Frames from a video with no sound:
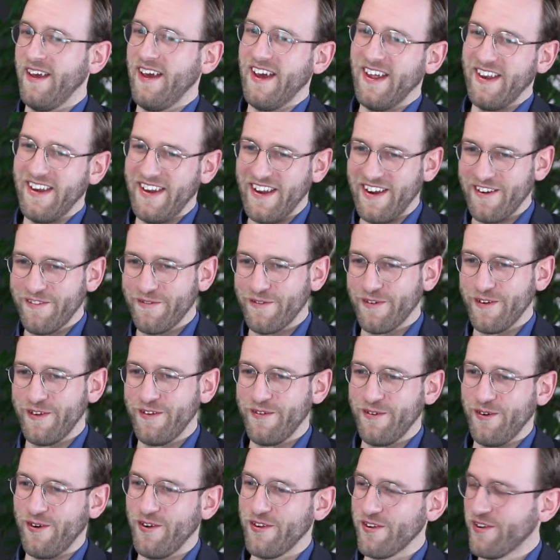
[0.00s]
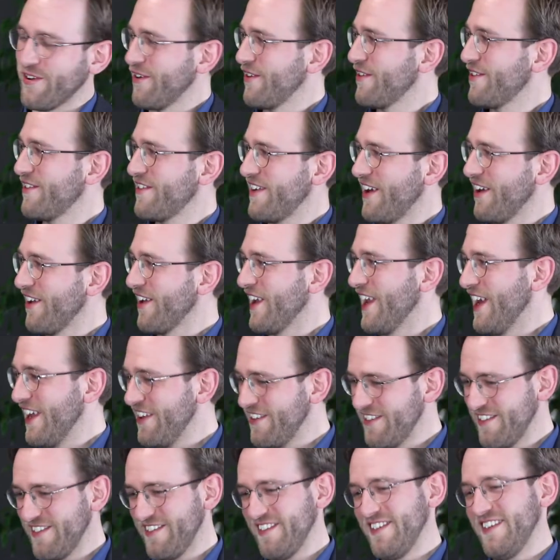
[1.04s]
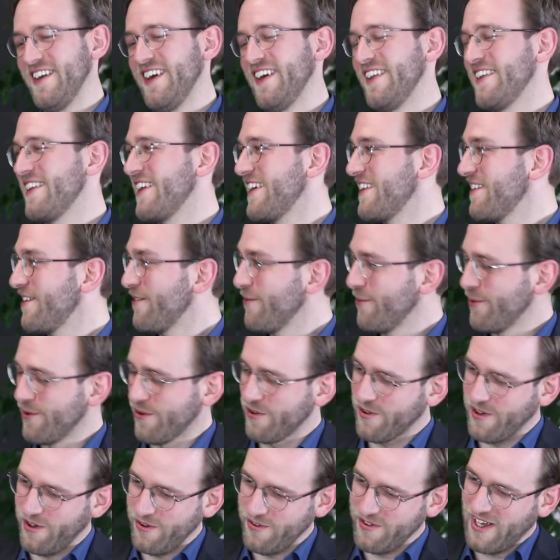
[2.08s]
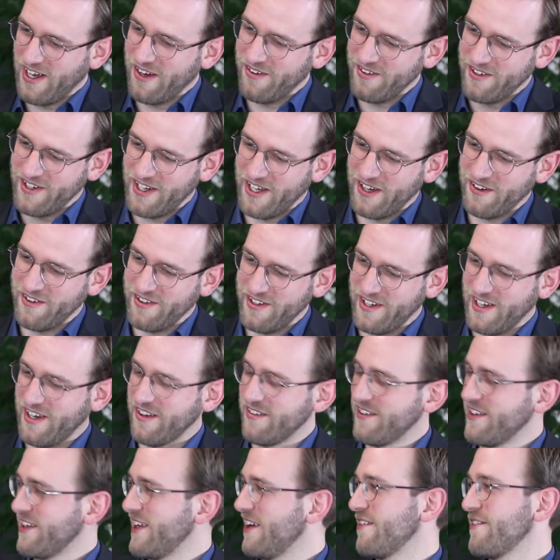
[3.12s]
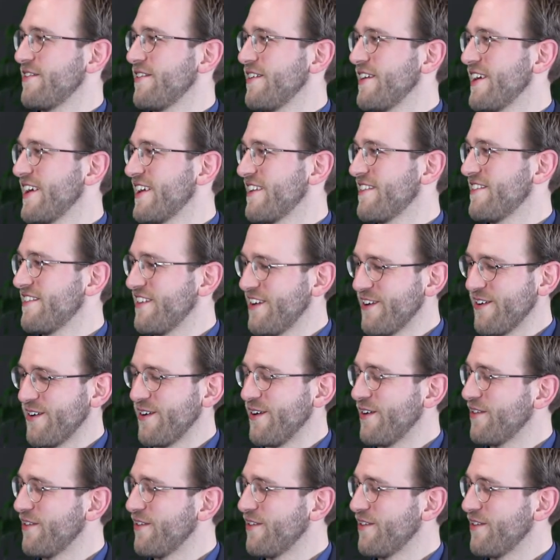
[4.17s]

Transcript: and therefore you also sell less, and then you will go down and down and down and down till you get zero.